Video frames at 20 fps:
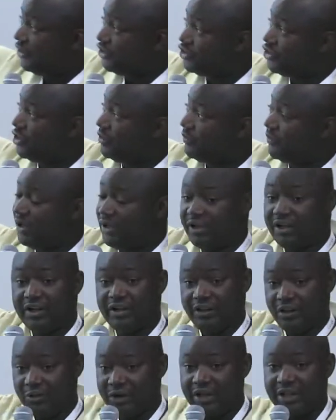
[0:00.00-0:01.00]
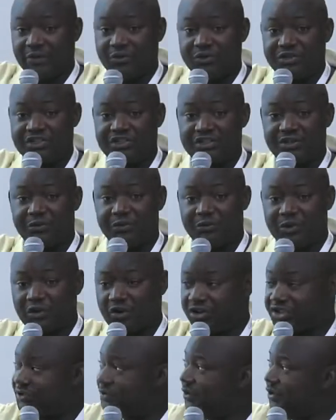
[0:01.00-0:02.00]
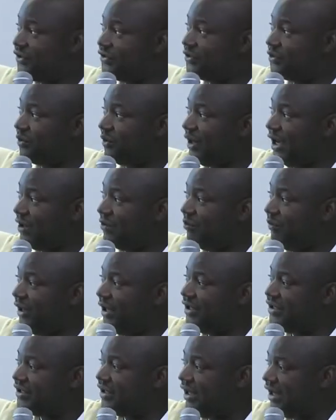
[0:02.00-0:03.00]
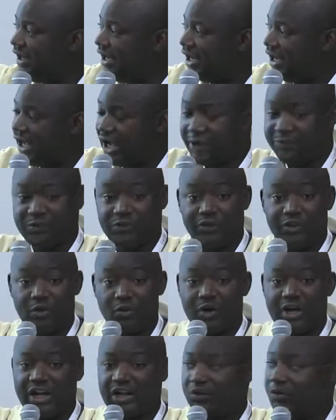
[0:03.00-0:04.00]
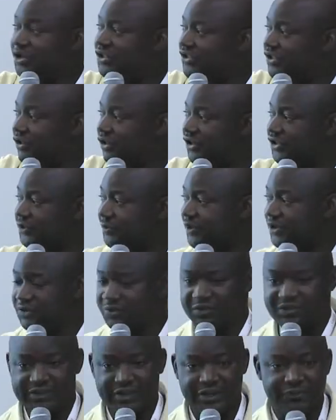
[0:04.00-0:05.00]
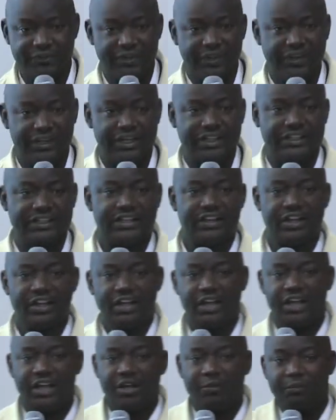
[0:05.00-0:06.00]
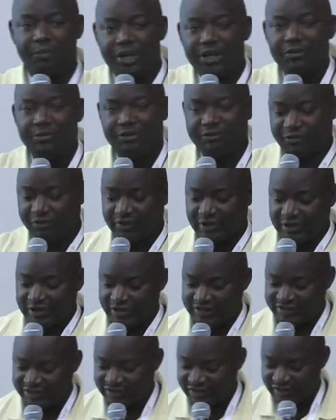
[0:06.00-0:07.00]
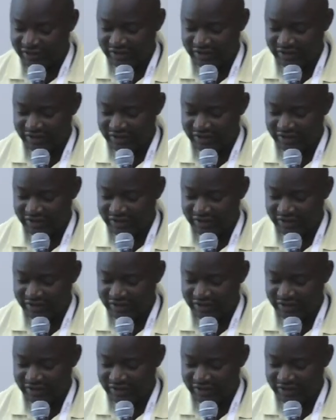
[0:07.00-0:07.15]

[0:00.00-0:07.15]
the top, the one which corresponds to unbent, up to the one which corresponds with something that bent before the last